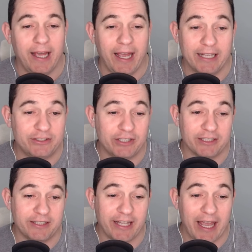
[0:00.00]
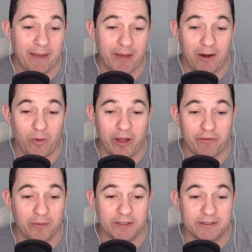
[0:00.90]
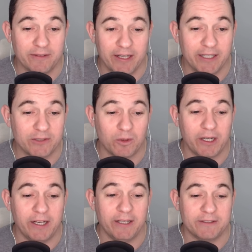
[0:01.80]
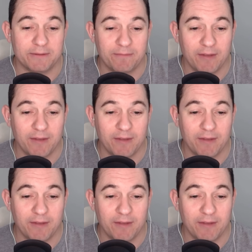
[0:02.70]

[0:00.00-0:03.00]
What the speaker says: It's just the game got away from us. It is what it is.